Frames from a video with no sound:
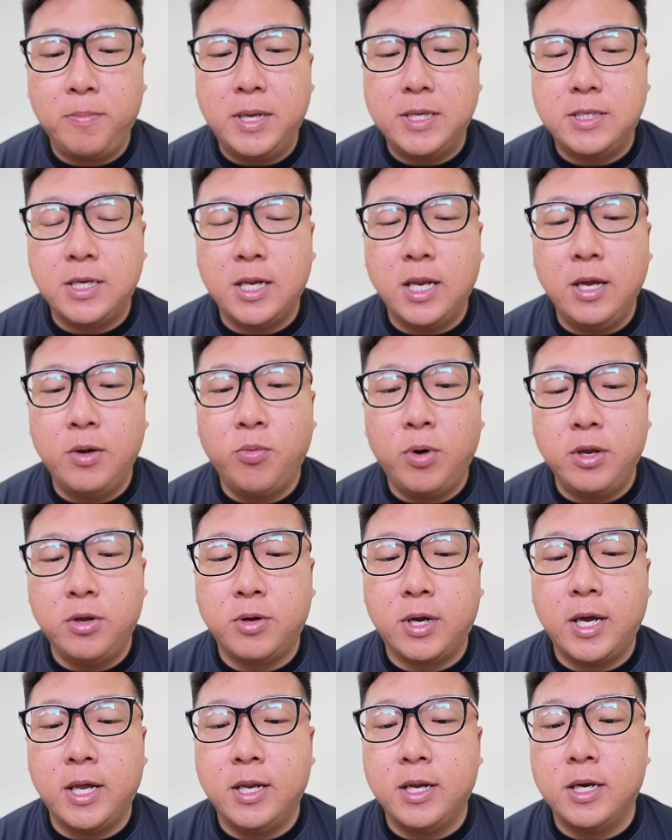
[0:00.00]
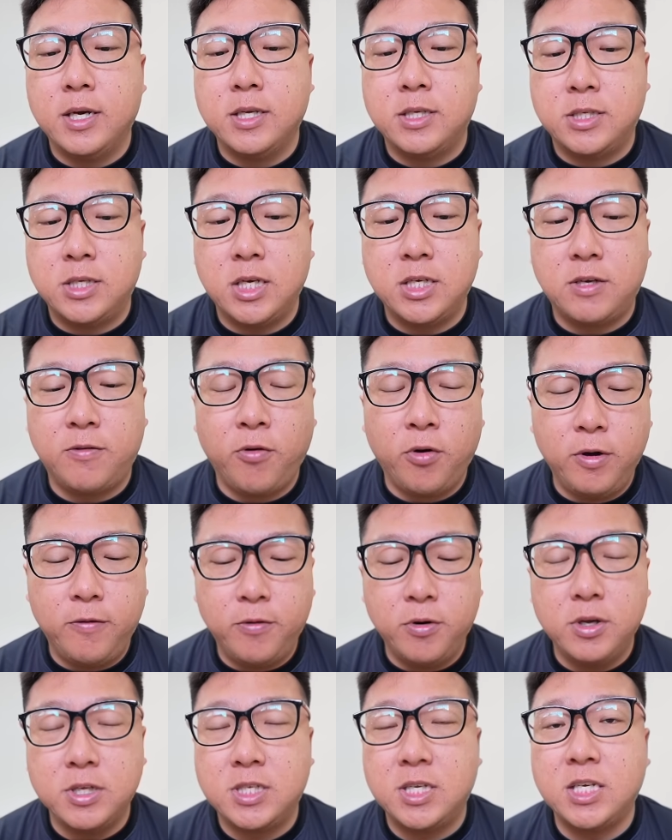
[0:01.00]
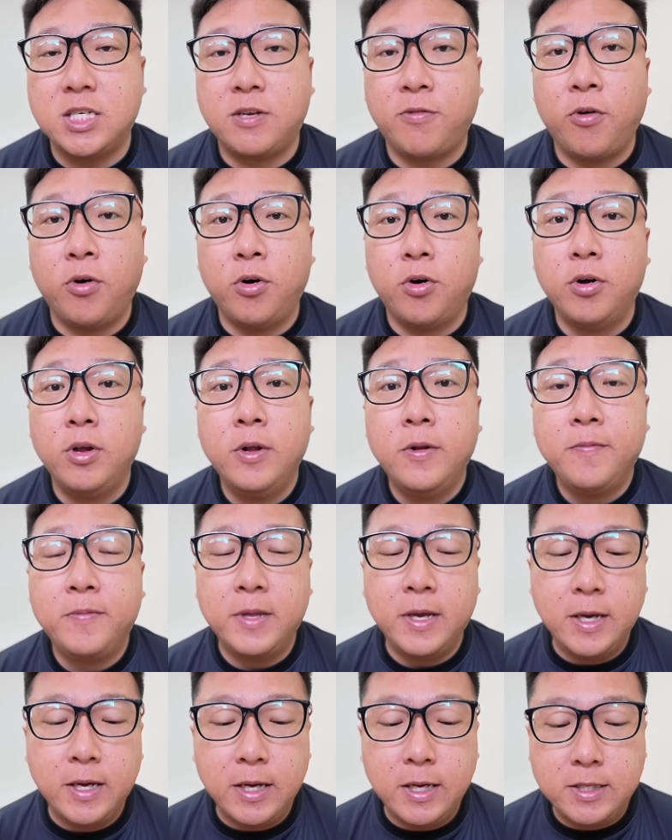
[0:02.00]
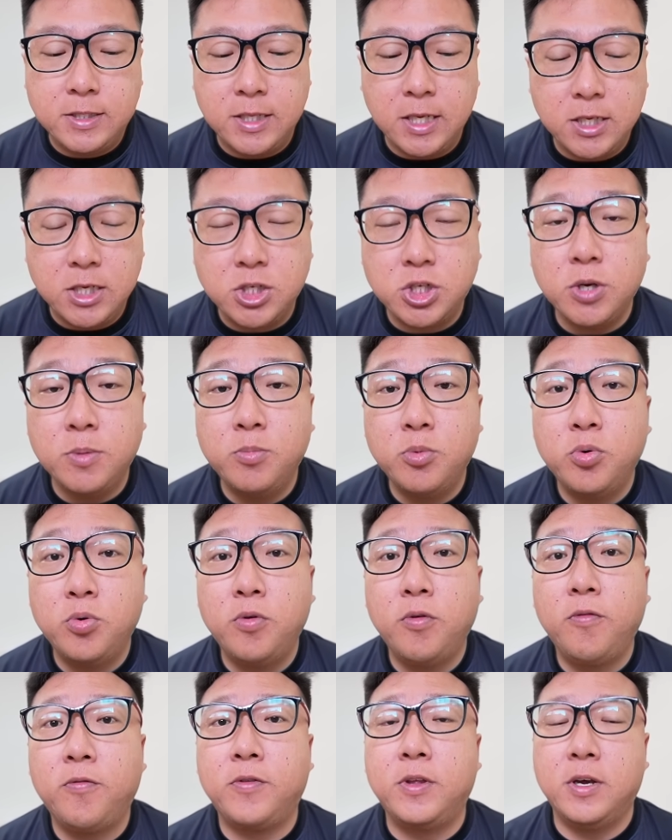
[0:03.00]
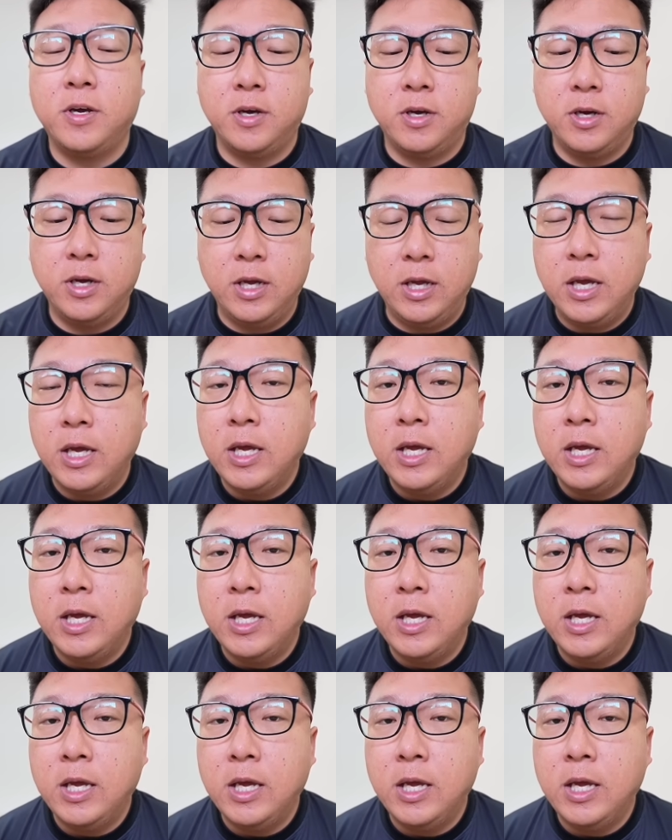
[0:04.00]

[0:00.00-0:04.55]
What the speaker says: basically what you can search for, if you want to search for the signature move, the